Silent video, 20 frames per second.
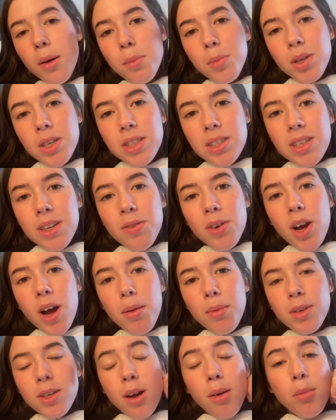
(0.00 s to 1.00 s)
Please leave a
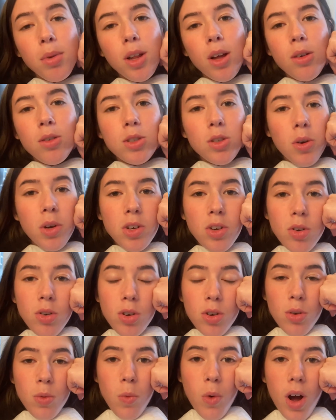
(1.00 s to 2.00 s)
comment down below so I know
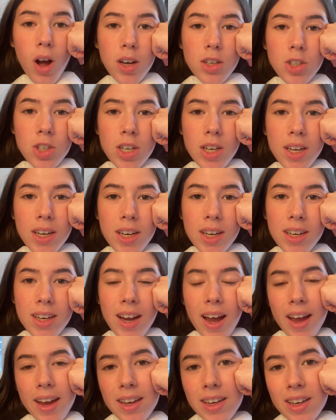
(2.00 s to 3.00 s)
you're watching
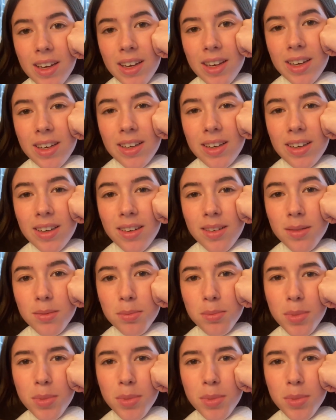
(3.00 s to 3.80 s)
and I can